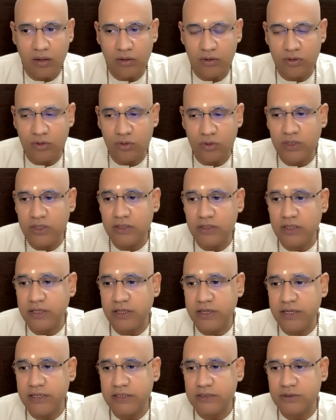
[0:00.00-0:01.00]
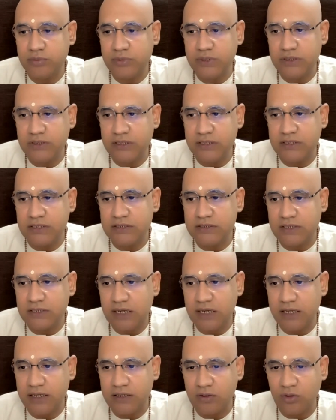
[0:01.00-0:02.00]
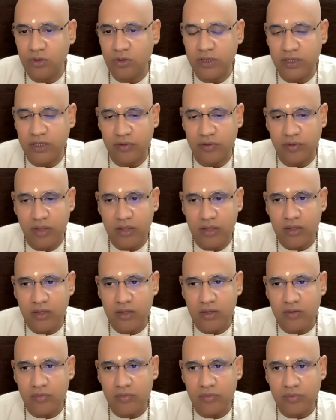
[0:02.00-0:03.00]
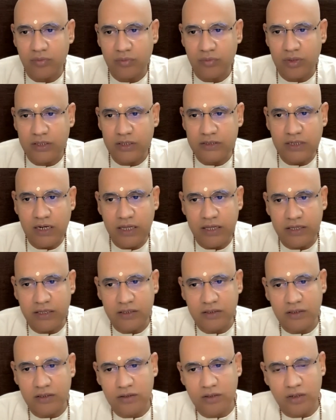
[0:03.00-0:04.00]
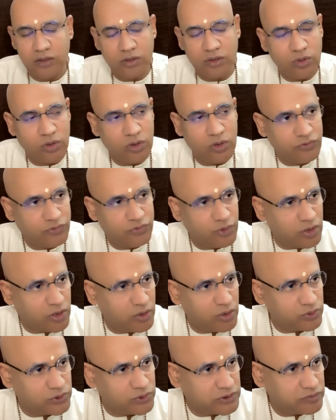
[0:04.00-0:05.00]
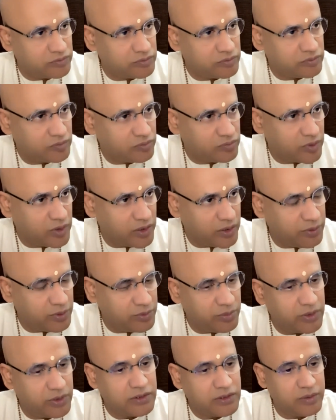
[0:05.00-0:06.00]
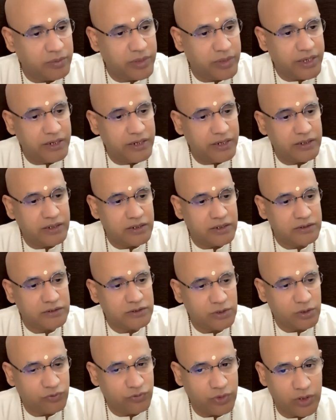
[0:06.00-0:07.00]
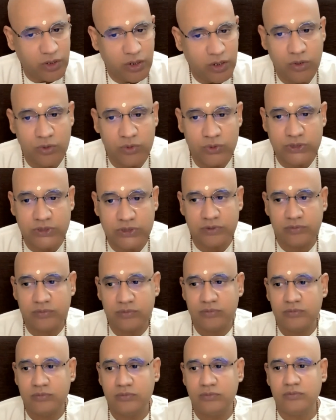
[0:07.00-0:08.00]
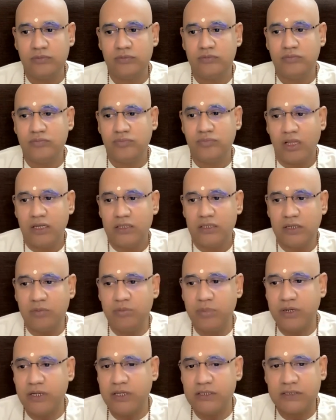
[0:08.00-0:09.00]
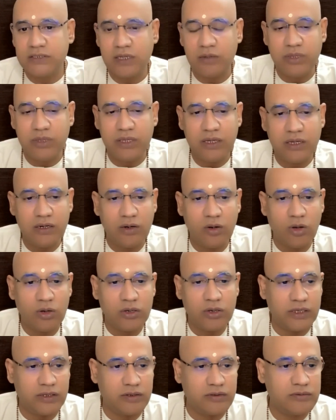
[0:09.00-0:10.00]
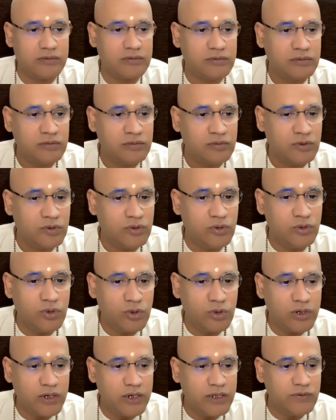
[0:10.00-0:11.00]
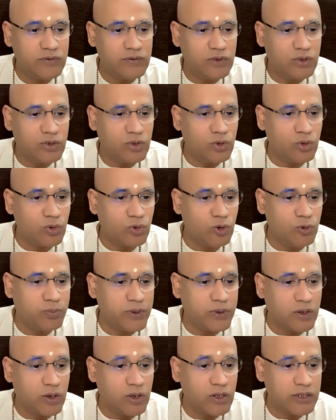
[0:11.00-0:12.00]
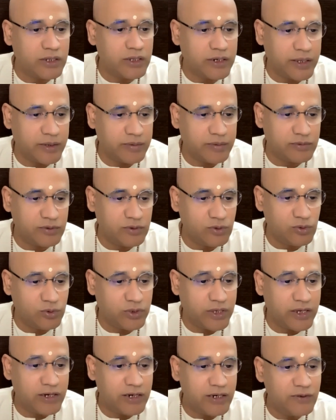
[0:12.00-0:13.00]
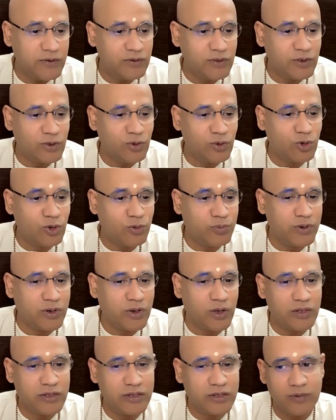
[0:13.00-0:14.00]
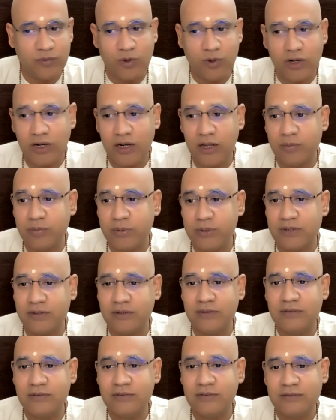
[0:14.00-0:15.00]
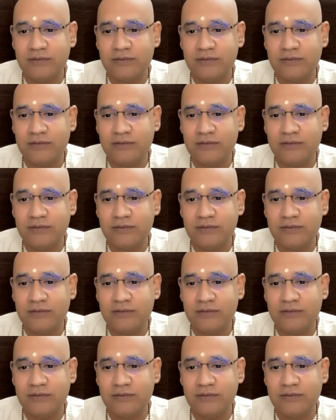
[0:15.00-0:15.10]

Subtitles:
Controlling the gates means it is like, okay, it's like the door of your house. Remember the main entrance of your house. Somebody is coming and knocking. You don't leave the door open all the time. You can leave the door open all the time. What will happen?